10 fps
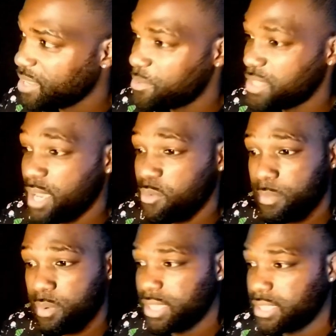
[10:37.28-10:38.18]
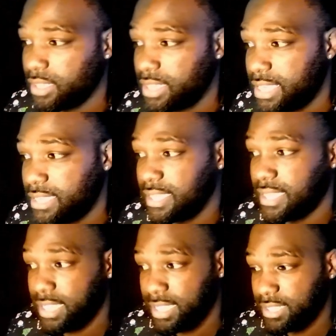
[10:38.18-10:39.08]
That woman right there is,
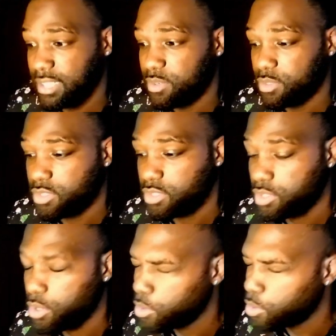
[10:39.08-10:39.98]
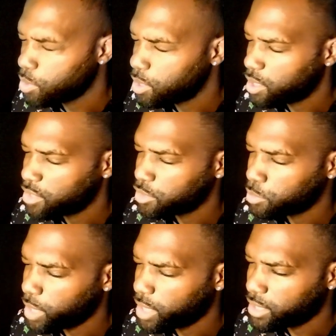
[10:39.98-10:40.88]
again, so
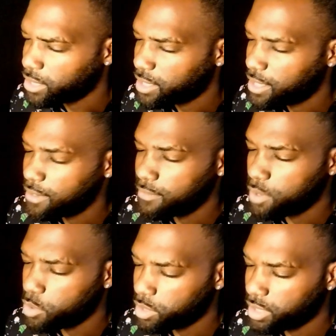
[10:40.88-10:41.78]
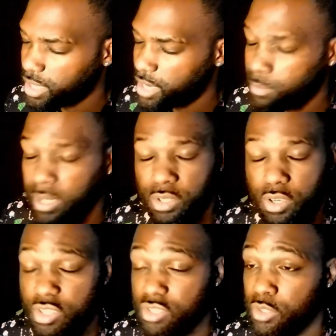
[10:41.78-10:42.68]
underrated vocally. Everybody
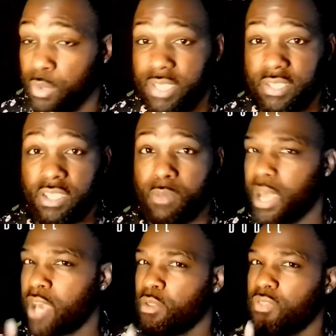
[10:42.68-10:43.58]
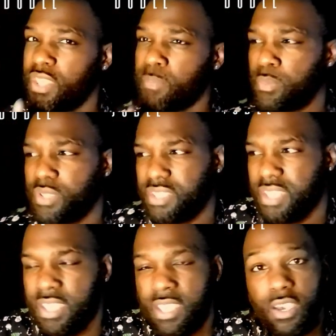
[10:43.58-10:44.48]
knows she's a great singer, but I don't think people
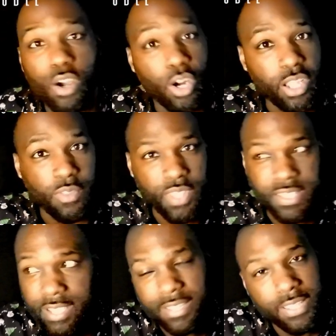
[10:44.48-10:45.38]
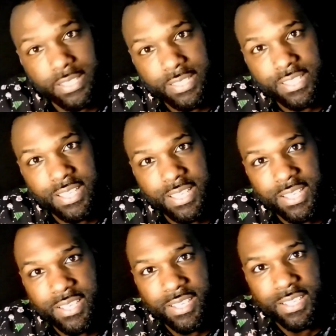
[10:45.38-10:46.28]
see or hear things like this.
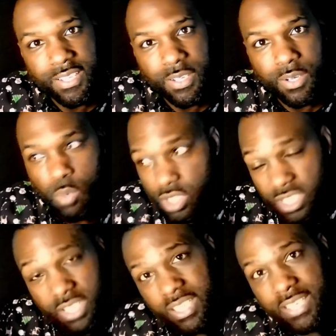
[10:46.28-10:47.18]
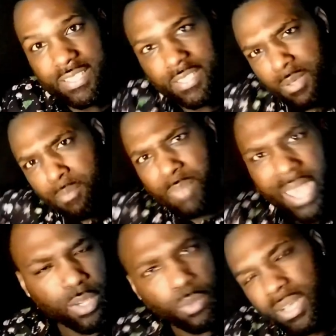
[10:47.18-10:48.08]
What she does in the
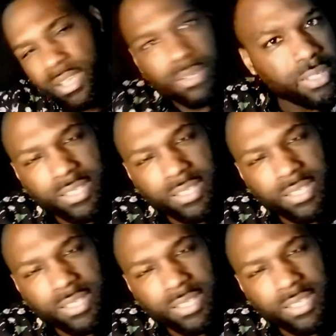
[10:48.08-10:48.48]
background,